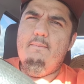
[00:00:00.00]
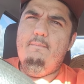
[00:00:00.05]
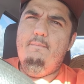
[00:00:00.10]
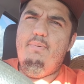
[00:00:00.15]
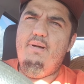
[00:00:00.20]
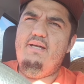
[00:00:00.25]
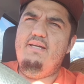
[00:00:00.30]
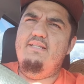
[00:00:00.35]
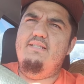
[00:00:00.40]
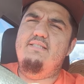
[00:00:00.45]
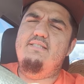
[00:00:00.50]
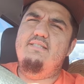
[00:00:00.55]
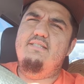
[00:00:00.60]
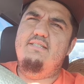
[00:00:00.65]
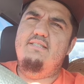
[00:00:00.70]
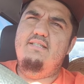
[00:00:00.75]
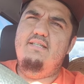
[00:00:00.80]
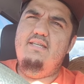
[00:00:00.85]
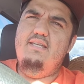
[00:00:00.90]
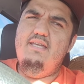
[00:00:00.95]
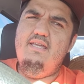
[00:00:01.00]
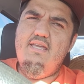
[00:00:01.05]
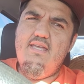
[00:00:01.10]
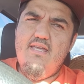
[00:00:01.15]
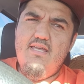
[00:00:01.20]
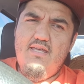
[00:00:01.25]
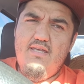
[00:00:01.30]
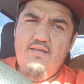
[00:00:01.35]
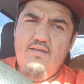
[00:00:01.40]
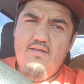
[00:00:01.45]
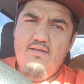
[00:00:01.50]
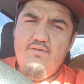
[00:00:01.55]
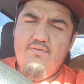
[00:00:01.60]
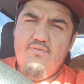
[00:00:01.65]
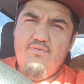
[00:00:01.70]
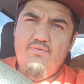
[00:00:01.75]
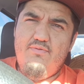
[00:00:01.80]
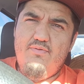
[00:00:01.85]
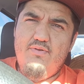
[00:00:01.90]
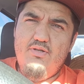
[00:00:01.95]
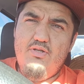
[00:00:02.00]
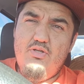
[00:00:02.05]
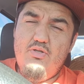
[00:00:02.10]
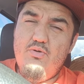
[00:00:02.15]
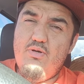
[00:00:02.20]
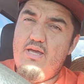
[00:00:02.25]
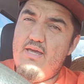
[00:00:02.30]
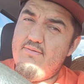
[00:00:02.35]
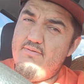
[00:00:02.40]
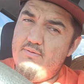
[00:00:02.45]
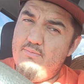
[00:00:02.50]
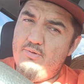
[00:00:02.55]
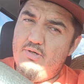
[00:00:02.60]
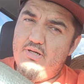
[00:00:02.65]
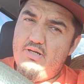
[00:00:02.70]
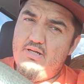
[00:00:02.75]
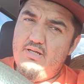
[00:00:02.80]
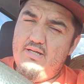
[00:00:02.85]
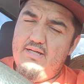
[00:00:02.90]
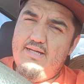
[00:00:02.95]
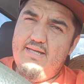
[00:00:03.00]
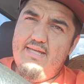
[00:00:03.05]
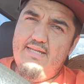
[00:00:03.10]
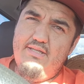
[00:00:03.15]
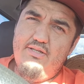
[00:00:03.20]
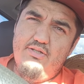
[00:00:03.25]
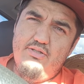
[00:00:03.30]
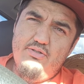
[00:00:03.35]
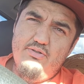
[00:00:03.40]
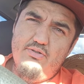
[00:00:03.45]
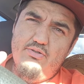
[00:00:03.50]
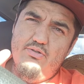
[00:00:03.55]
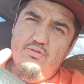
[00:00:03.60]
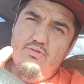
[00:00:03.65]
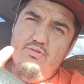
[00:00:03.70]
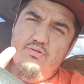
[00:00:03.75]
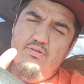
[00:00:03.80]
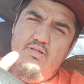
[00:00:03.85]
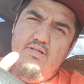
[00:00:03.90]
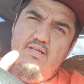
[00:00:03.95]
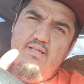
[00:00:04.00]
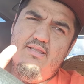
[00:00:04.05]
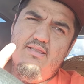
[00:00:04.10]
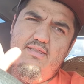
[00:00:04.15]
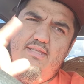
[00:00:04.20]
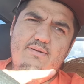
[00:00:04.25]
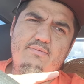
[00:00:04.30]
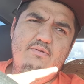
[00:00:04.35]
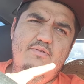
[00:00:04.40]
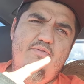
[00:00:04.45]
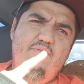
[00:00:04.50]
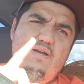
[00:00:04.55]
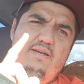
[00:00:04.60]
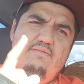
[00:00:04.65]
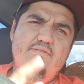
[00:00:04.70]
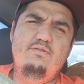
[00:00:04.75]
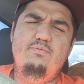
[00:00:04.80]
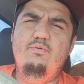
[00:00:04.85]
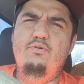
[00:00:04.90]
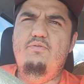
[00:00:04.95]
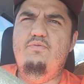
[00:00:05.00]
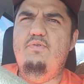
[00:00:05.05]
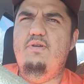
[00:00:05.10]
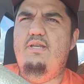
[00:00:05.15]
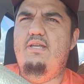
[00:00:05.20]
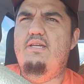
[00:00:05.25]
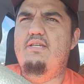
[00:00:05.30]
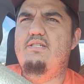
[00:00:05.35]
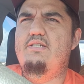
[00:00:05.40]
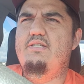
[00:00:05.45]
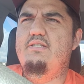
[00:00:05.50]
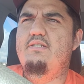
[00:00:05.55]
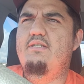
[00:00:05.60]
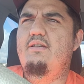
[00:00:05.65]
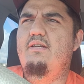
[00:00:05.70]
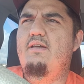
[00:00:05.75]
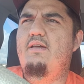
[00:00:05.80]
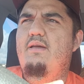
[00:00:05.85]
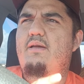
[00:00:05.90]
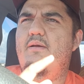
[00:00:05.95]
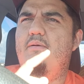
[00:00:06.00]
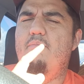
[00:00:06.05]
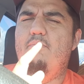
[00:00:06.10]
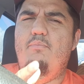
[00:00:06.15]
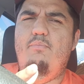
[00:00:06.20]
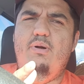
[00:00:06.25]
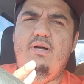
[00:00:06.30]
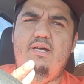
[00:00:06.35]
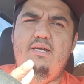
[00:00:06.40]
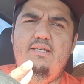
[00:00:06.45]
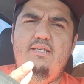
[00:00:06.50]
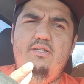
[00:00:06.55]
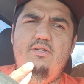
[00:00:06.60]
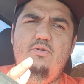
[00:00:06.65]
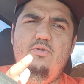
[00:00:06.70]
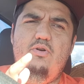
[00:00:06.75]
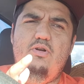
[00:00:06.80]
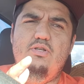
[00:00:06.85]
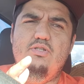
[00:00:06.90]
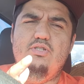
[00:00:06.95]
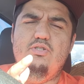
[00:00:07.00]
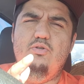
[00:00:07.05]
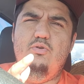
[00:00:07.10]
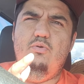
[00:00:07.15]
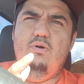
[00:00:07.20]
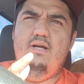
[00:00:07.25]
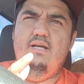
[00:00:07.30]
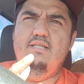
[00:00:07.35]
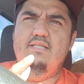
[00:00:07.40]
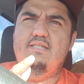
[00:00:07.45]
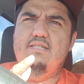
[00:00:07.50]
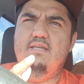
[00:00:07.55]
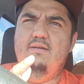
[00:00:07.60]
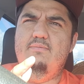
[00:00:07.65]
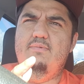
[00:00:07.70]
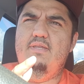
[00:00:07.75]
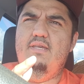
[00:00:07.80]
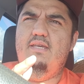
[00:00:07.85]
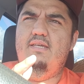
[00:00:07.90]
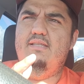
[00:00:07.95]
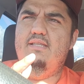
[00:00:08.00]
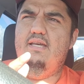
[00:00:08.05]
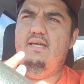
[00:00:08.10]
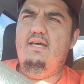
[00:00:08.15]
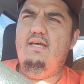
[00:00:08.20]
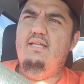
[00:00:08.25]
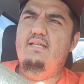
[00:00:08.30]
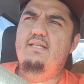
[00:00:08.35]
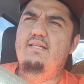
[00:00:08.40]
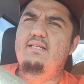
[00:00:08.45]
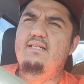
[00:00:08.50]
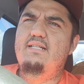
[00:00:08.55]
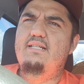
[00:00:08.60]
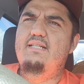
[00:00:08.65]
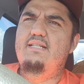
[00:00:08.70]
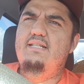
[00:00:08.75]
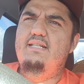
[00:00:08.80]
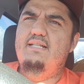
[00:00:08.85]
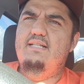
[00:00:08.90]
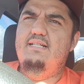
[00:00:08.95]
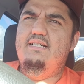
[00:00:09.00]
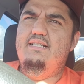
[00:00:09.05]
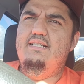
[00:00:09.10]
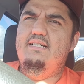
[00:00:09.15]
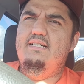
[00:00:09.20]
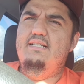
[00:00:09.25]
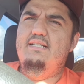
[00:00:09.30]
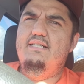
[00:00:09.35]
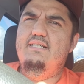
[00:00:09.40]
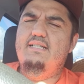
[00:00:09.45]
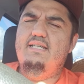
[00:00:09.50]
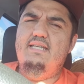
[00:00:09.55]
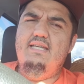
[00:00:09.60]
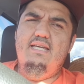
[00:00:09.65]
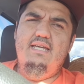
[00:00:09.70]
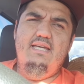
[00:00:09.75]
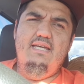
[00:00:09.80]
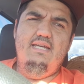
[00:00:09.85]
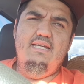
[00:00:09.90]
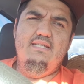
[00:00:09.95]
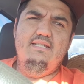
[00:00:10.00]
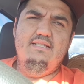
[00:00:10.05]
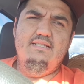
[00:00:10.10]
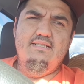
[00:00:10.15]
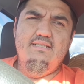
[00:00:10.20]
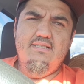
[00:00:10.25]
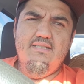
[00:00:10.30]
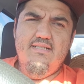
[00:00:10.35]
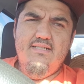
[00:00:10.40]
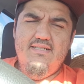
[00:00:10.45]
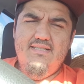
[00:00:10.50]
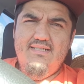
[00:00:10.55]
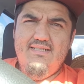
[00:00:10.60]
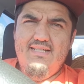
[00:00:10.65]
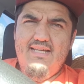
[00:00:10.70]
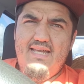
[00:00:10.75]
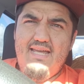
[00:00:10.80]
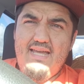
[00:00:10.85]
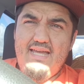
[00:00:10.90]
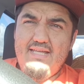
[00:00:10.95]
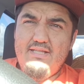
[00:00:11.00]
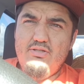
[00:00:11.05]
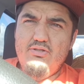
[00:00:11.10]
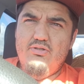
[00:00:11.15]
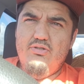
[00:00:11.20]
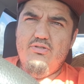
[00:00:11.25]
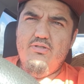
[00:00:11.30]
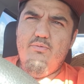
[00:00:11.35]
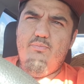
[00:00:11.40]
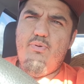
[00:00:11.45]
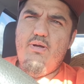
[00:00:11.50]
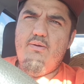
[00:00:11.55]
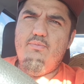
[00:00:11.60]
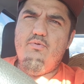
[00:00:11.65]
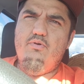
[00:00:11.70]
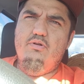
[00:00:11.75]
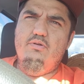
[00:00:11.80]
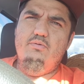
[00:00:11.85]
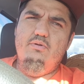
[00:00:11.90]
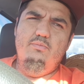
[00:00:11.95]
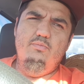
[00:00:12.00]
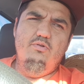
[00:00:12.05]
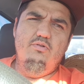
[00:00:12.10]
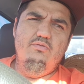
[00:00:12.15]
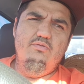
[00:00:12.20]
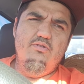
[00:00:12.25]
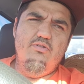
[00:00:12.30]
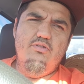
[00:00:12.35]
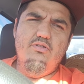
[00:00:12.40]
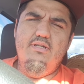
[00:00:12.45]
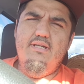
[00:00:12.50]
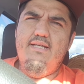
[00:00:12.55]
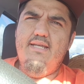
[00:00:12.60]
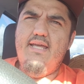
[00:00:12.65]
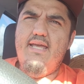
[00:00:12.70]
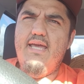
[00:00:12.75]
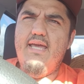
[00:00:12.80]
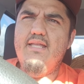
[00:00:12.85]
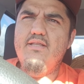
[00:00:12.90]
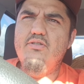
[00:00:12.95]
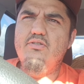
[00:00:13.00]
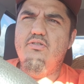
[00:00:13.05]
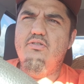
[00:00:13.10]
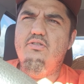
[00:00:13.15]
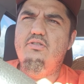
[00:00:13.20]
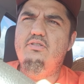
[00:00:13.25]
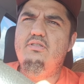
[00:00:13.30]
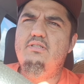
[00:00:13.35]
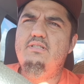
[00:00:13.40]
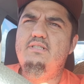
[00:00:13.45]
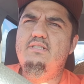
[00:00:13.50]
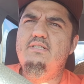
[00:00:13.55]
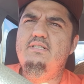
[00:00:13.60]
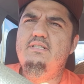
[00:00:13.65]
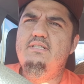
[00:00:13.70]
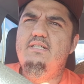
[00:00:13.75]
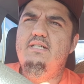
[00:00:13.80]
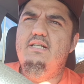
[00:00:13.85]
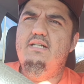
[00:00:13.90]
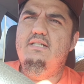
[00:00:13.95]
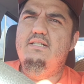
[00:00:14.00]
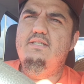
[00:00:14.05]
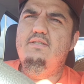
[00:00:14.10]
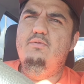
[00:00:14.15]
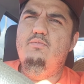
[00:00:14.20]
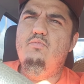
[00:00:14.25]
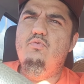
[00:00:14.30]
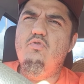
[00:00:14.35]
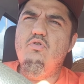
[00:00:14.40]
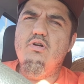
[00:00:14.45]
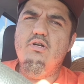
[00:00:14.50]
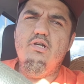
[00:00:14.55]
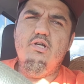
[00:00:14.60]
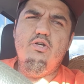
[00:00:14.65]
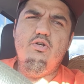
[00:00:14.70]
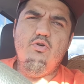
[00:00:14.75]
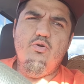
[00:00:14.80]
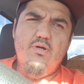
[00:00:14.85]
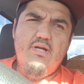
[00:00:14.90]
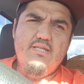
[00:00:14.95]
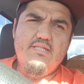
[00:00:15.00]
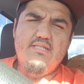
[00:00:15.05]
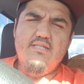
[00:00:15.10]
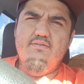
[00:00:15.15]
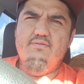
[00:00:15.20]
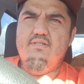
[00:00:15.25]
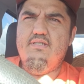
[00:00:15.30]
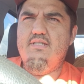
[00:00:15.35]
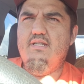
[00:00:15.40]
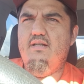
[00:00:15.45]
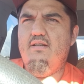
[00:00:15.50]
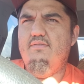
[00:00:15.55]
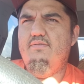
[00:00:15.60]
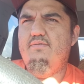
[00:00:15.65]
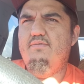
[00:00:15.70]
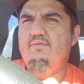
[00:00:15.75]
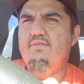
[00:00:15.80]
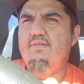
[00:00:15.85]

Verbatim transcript: But if you have the Mirka and you do level 5 smooth finish, but you also want something that uh, can handle the popcorn removal and handle uh, the more aggressive stuff